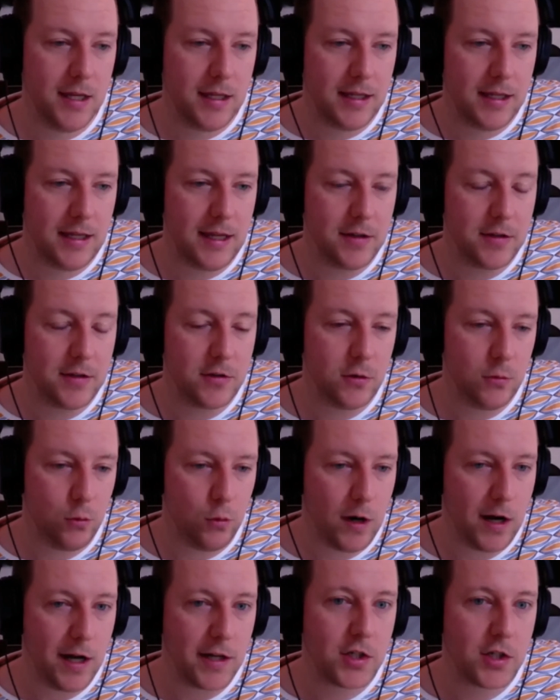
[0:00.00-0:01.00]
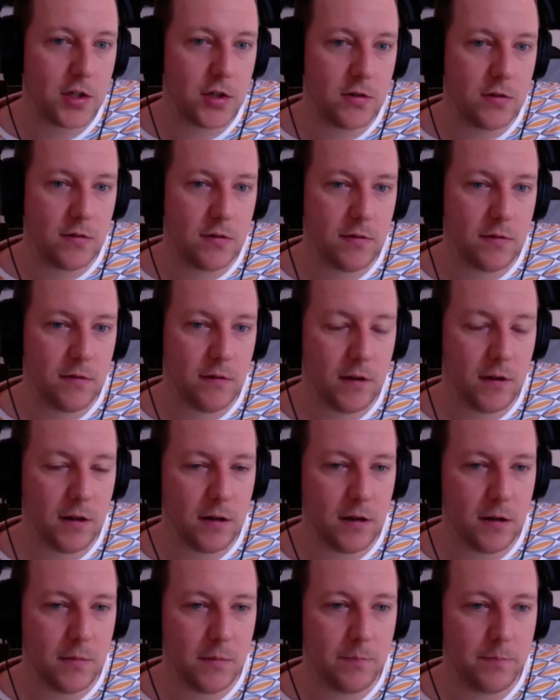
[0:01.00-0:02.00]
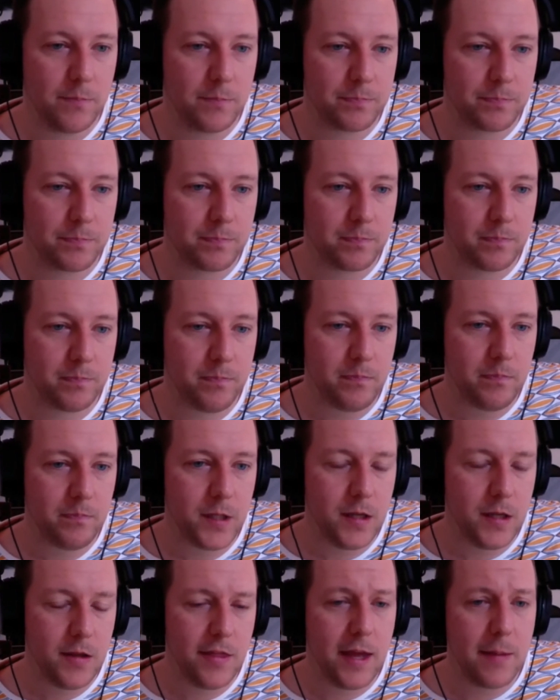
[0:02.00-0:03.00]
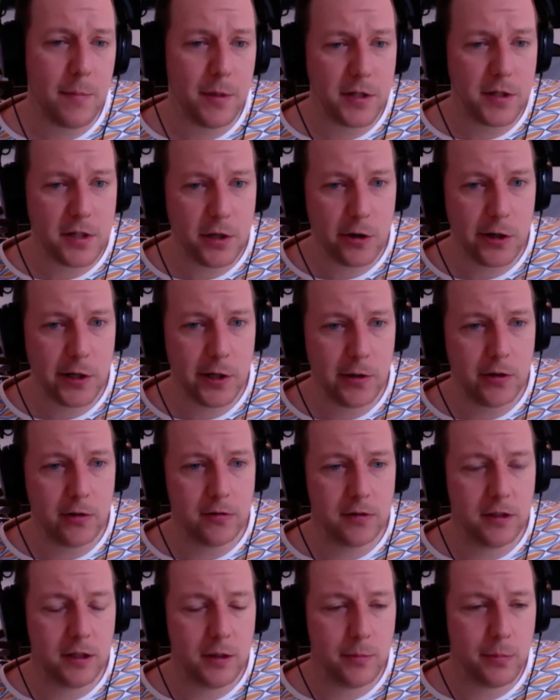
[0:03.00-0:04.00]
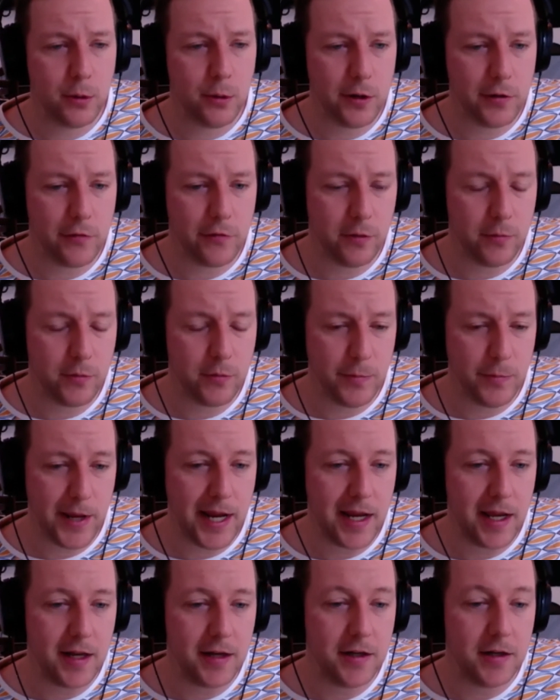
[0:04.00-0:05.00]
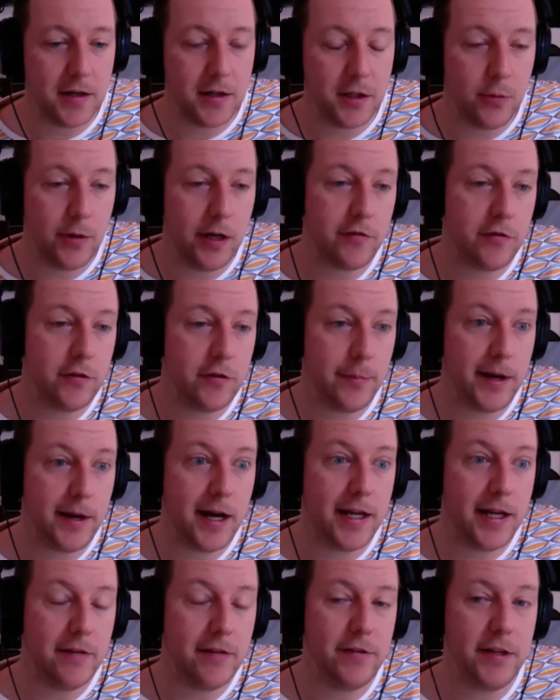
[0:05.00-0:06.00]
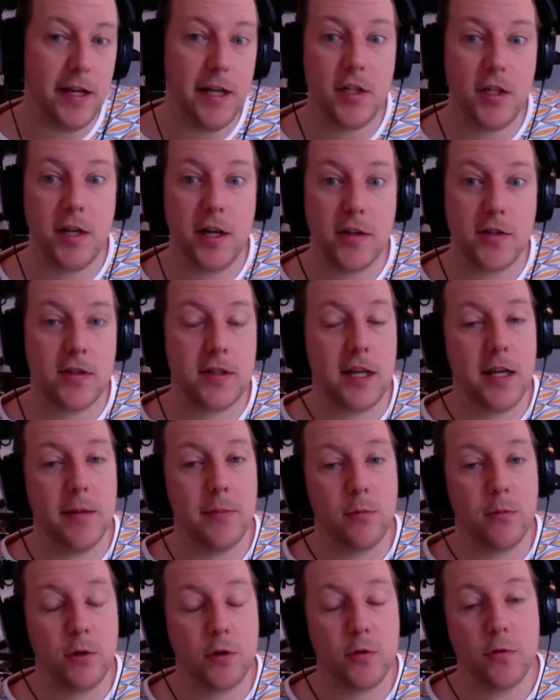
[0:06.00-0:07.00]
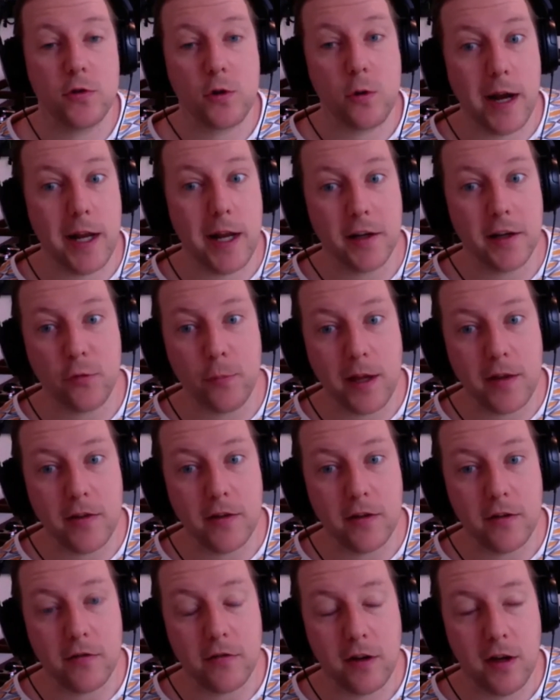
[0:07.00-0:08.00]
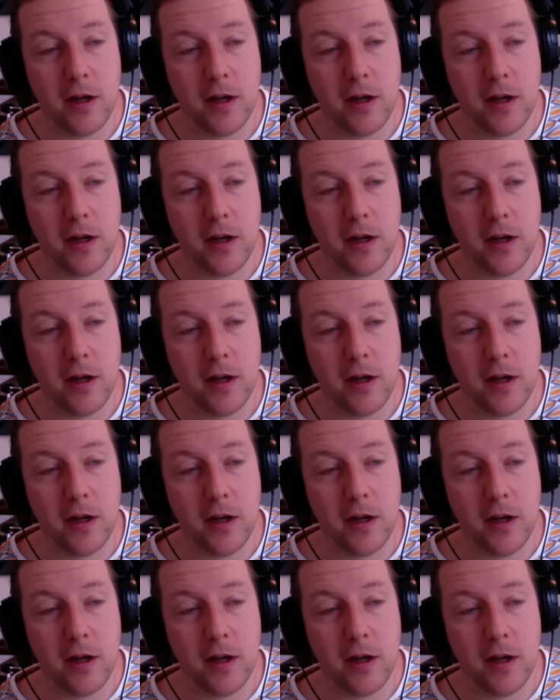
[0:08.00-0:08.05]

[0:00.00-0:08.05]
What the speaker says: And to watch that material imported from Japan, you would have to buy a VHS tape, which was quite expensive.